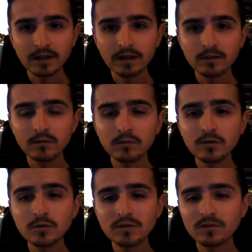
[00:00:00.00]
well, you would
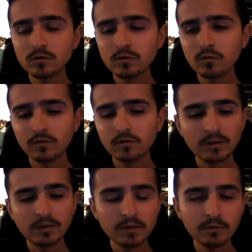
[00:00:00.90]
talk to random
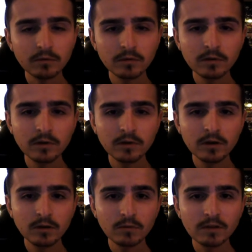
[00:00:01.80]
people when
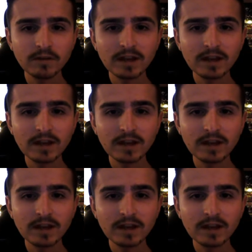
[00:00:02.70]
you're in London.